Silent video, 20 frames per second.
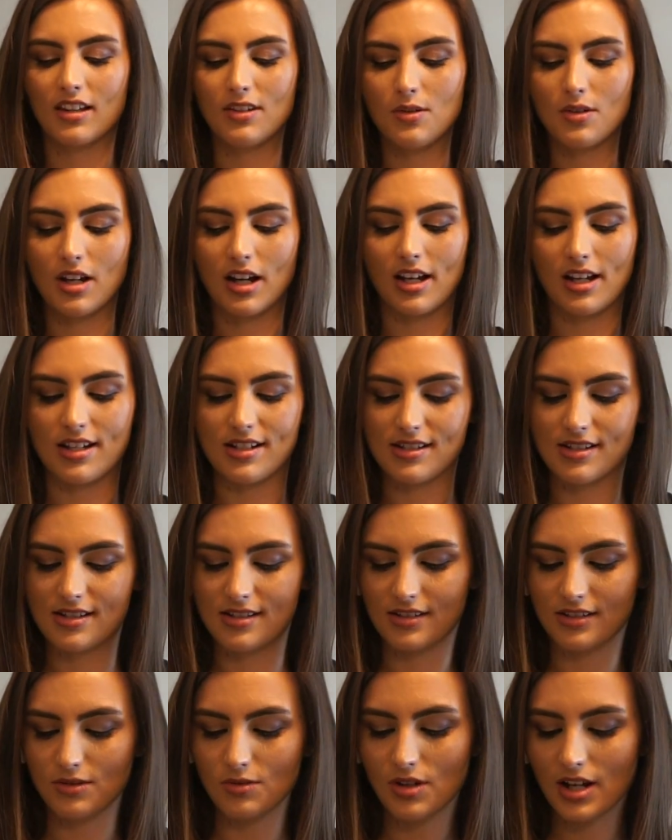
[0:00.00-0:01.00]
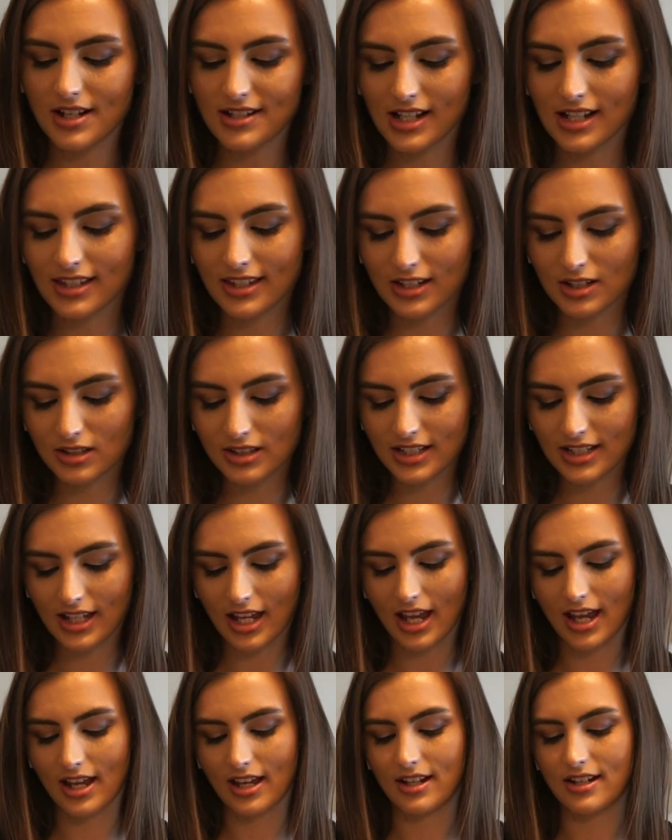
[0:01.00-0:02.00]
you guys, I literally
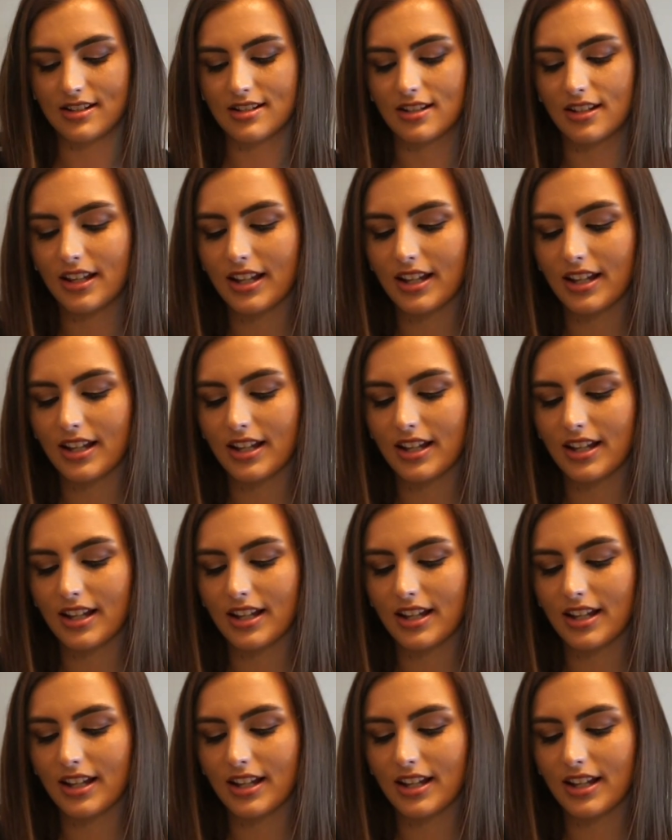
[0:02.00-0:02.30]
can't.